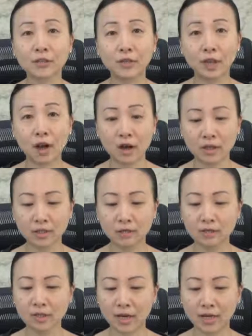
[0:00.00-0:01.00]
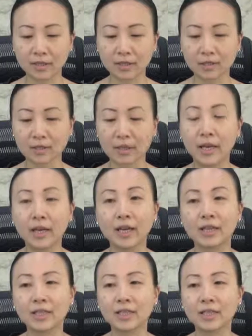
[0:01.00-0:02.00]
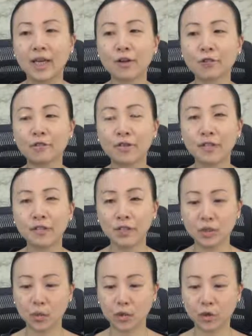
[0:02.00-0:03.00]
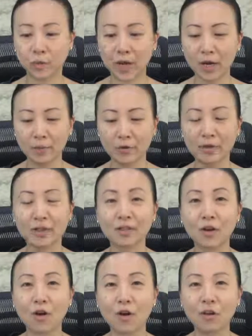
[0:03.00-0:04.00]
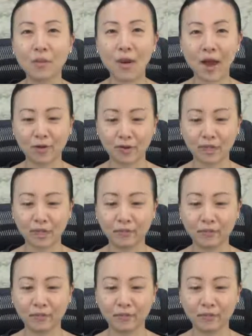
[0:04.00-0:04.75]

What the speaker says: of the article title is to tell readers what your paper is all about.